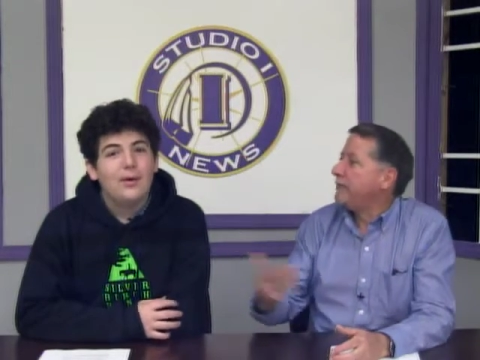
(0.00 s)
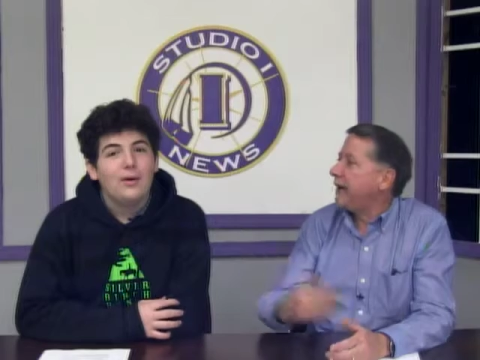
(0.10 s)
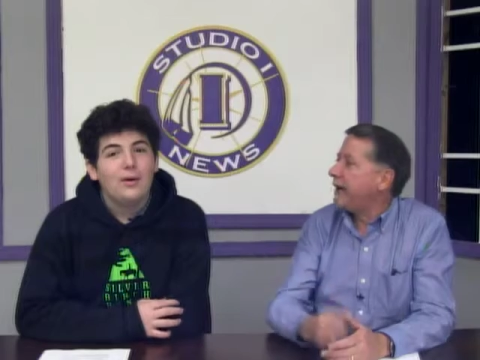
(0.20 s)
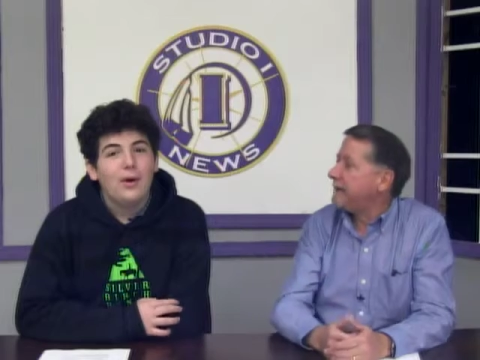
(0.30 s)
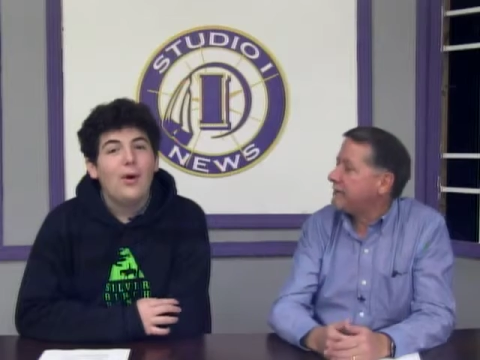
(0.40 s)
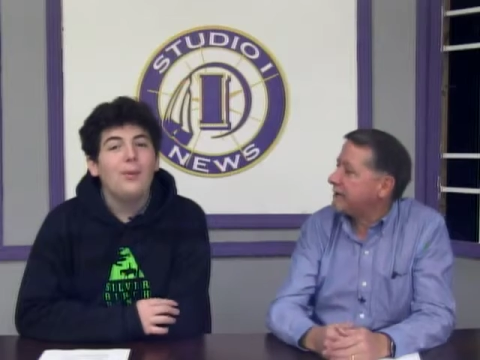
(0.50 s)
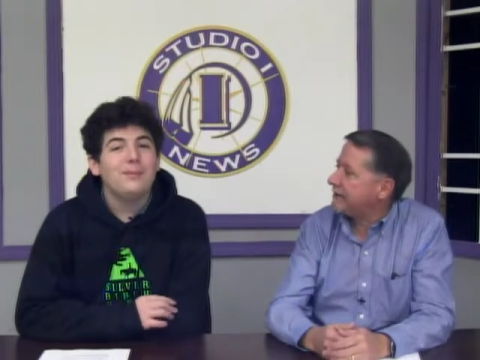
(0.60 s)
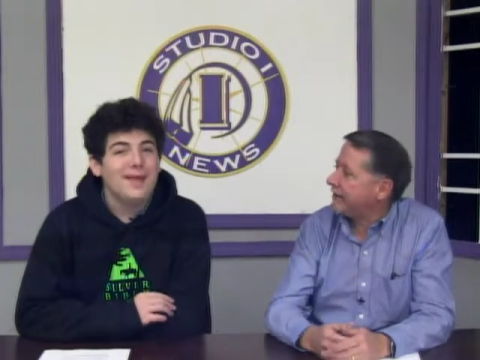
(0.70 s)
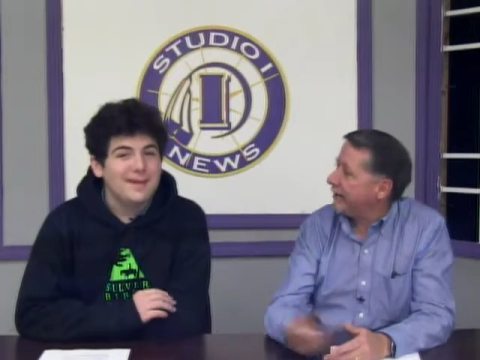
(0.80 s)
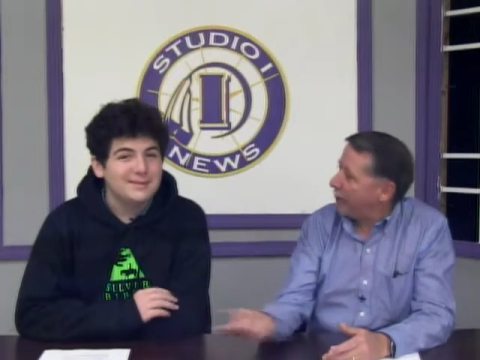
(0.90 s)
Speaker 1: games. Home
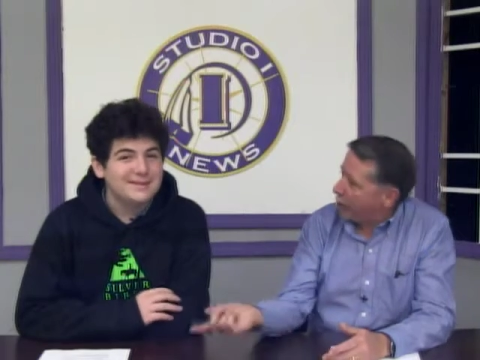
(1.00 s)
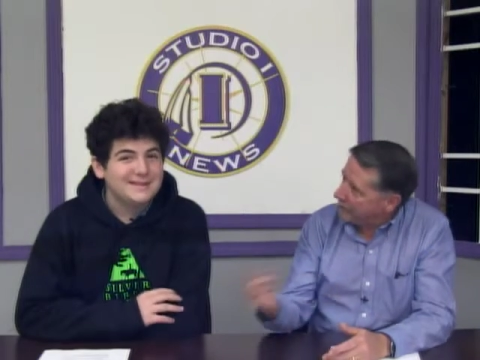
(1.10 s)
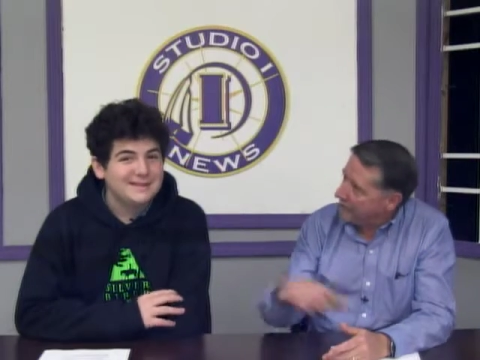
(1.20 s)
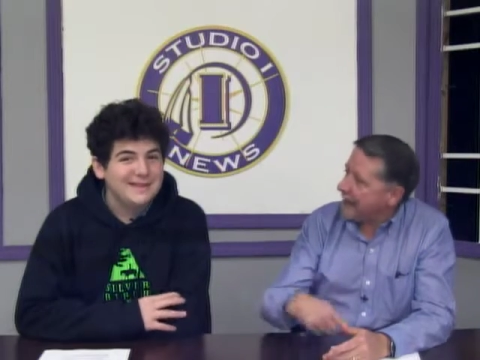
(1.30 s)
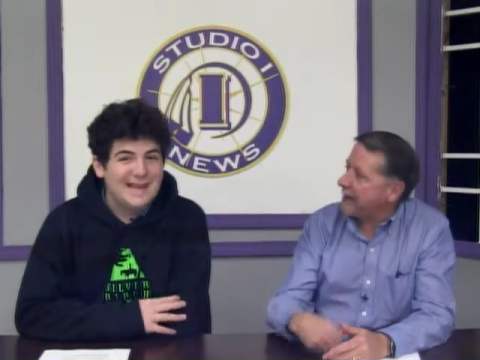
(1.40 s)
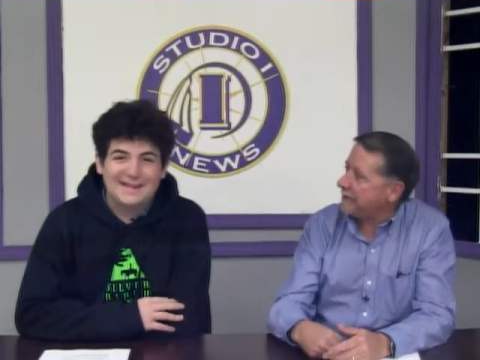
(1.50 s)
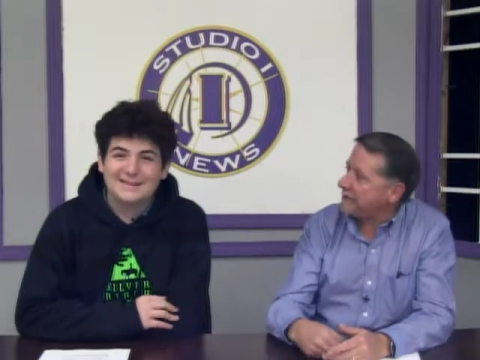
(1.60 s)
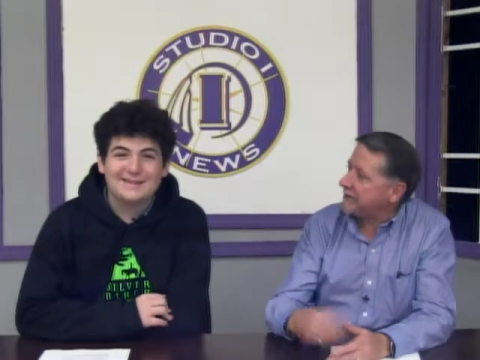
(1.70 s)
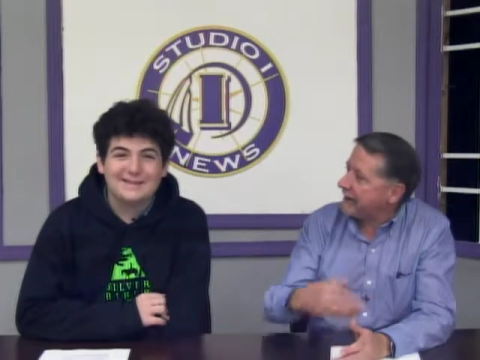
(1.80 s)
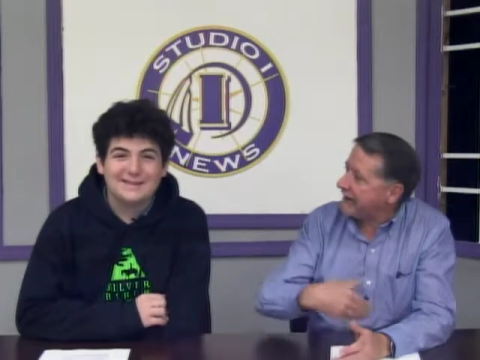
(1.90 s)
games. Home games yes.
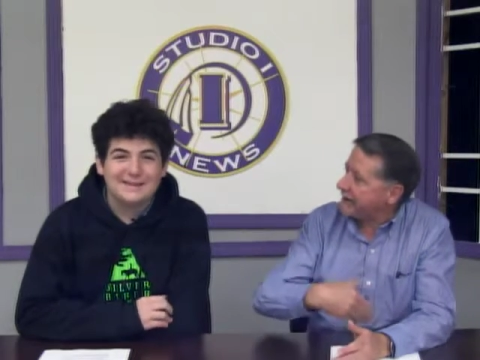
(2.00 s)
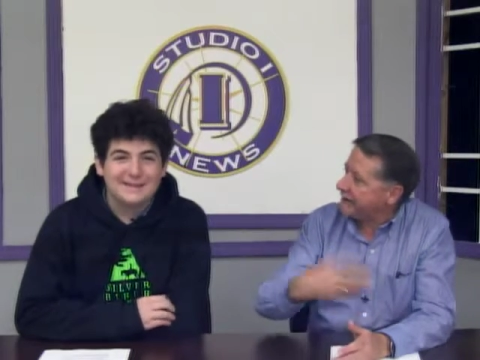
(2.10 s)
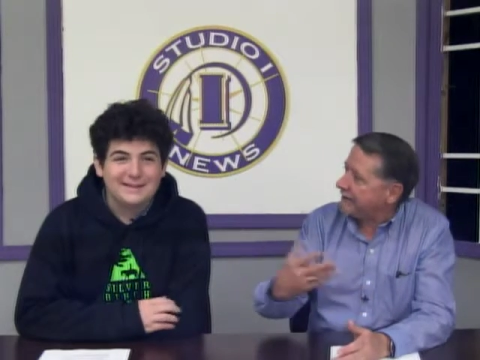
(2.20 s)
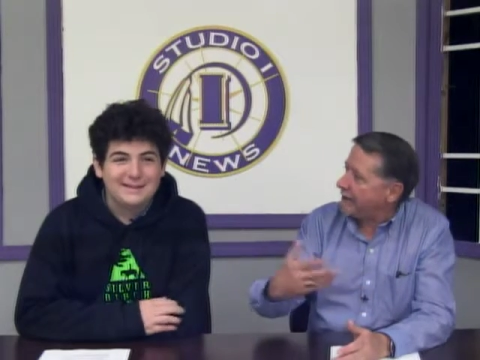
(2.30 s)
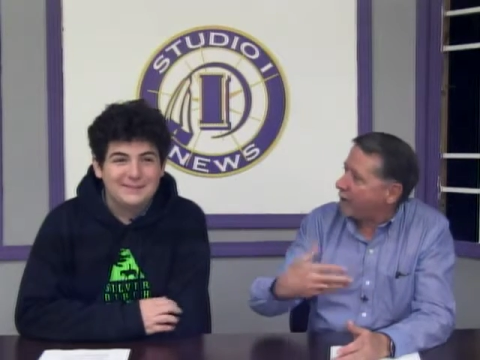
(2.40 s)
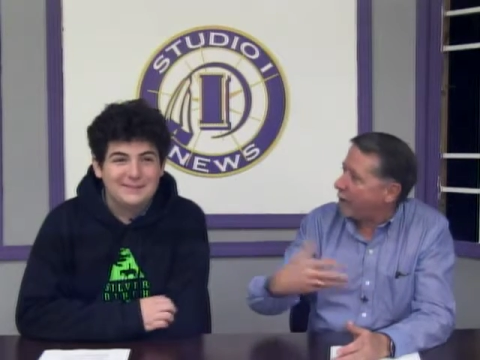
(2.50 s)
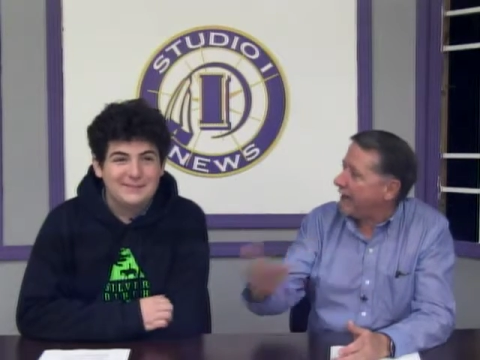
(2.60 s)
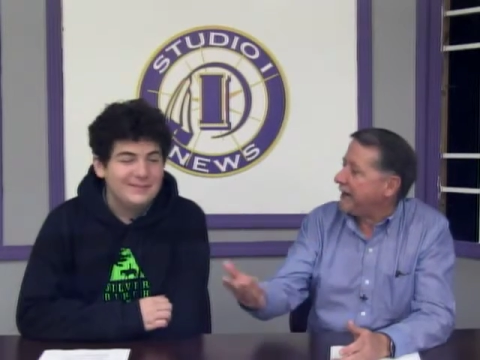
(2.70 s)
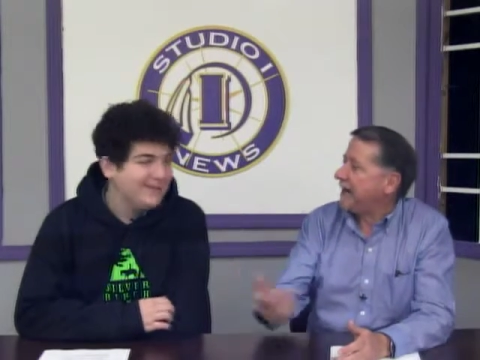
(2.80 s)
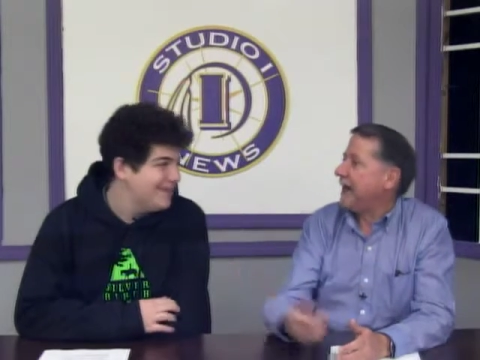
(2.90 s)
and away
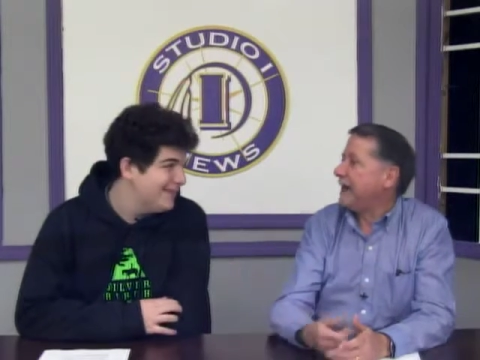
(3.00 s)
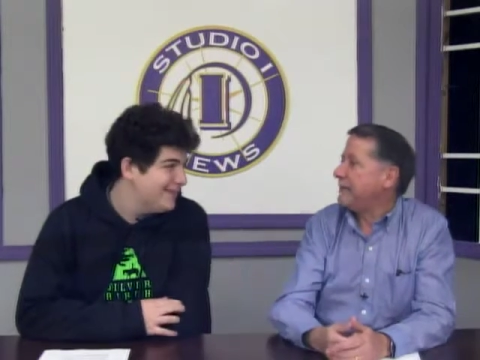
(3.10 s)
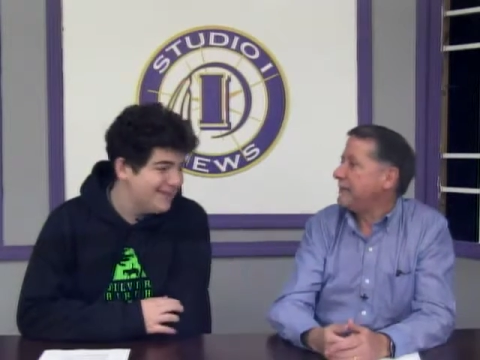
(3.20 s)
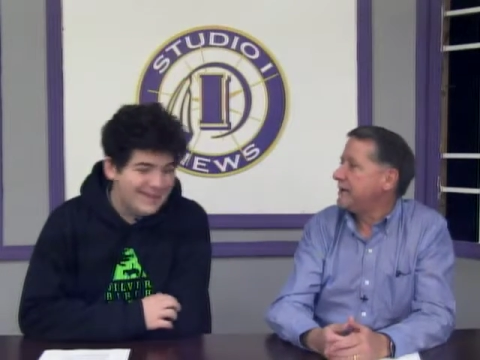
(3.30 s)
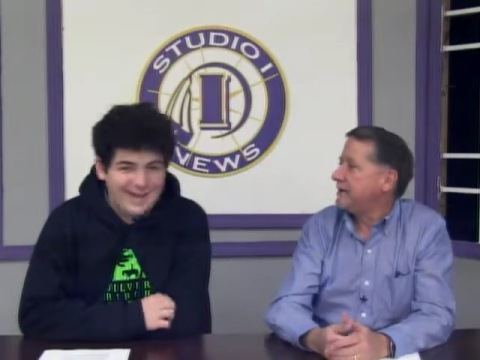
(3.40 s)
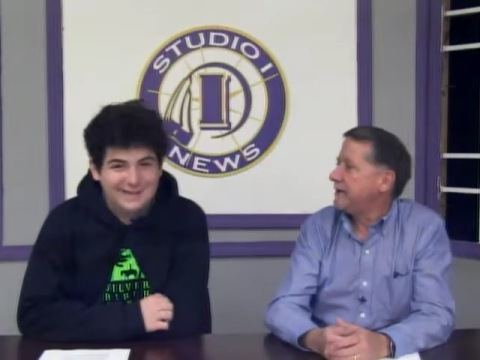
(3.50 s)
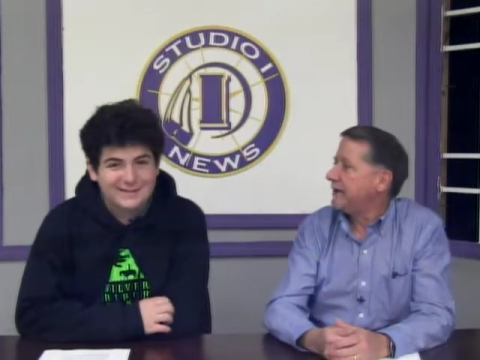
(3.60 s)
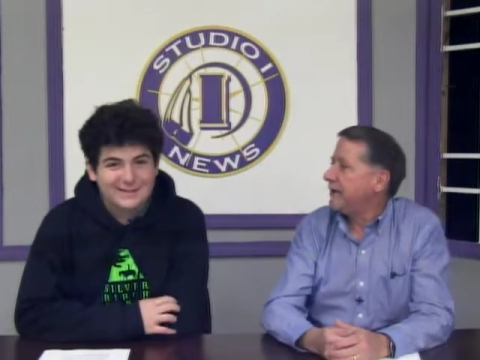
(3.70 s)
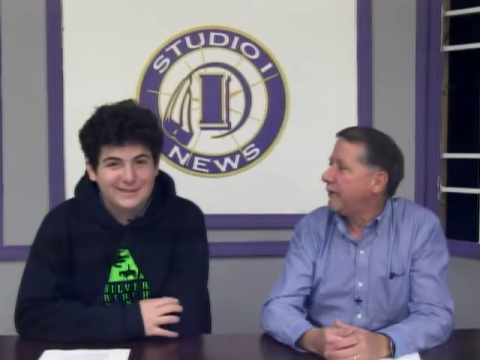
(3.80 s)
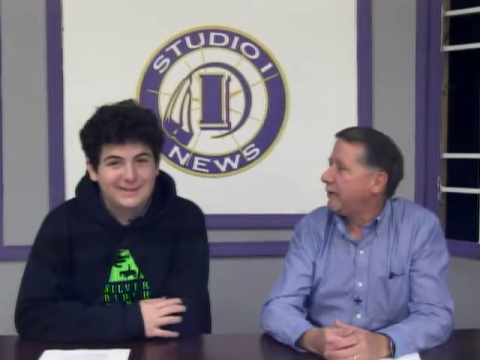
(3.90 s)
games. Yes.
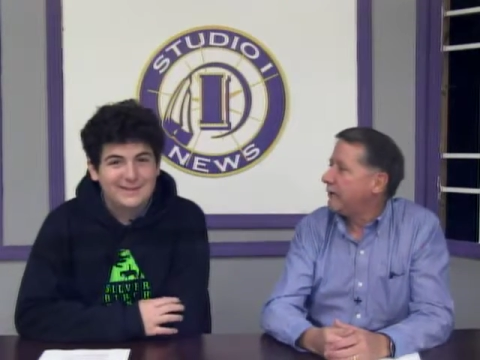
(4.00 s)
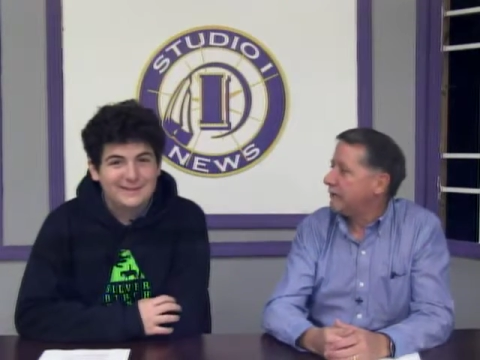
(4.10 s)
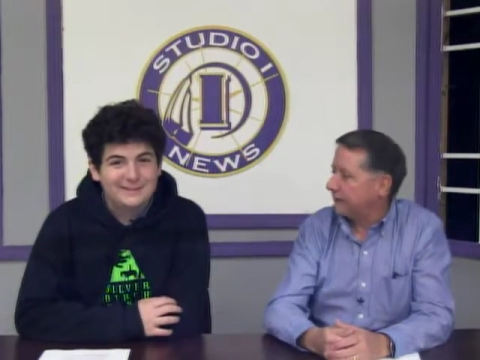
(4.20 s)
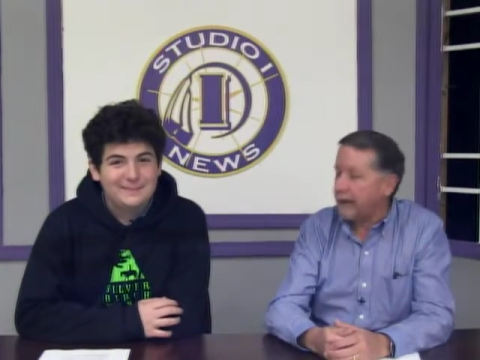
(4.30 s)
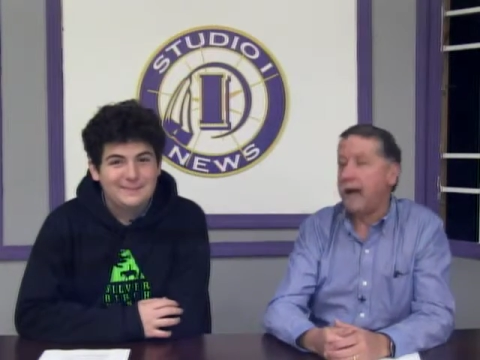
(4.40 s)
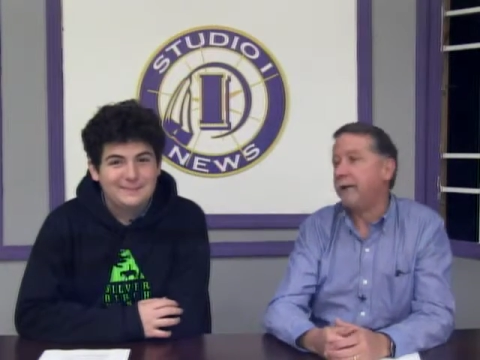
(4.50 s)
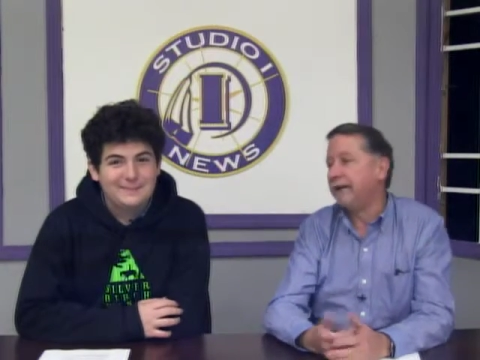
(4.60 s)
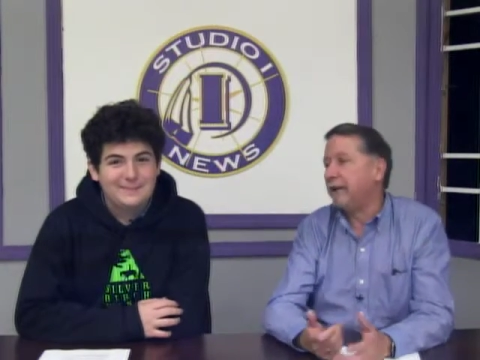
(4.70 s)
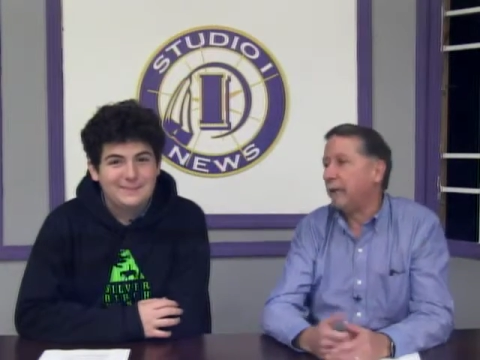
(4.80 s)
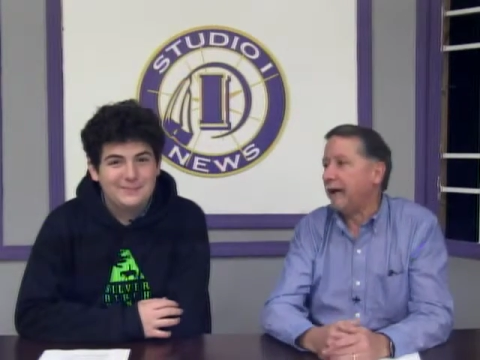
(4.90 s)
Yeah.
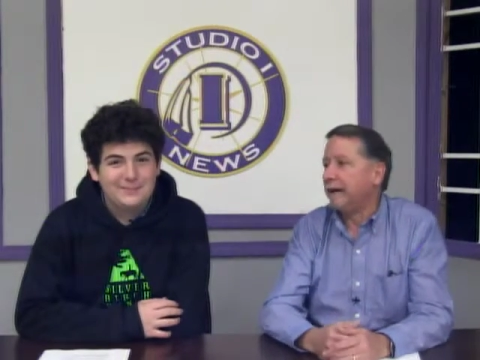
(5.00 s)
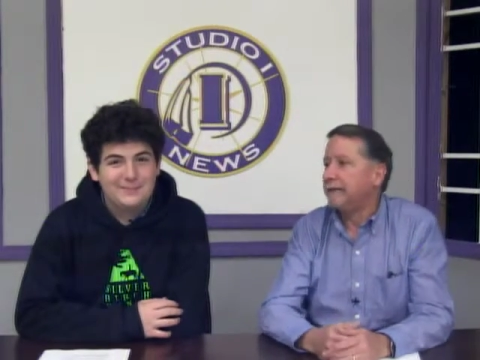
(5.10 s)
Anyway.